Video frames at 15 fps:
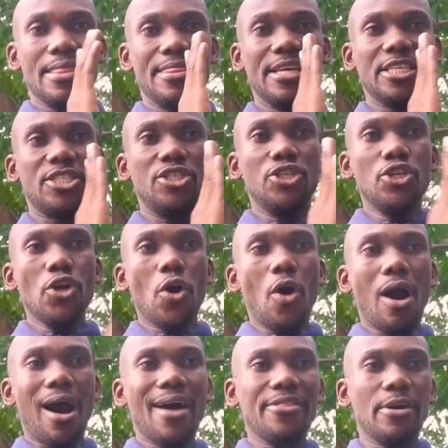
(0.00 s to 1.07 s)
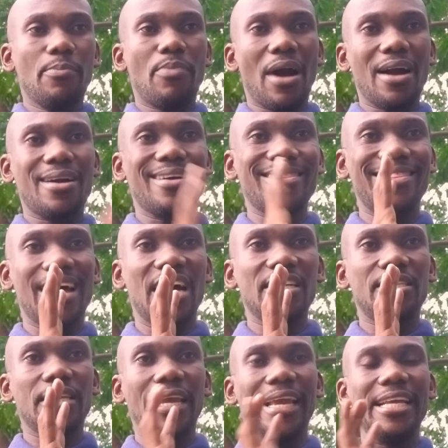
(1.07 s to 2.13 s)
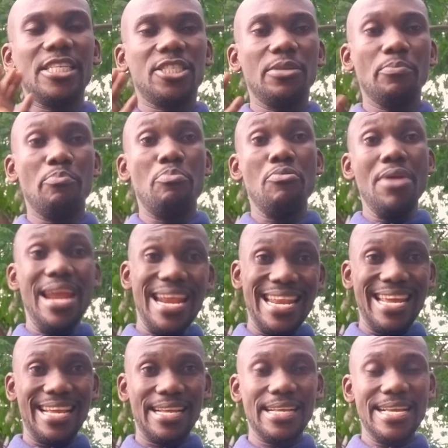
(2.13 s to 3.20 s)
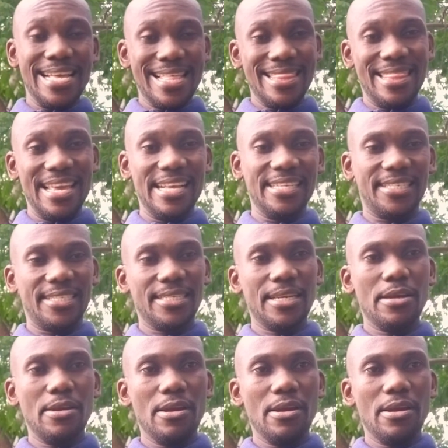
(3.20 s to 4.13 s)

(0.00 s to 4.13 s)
there's no other buck that is breeding these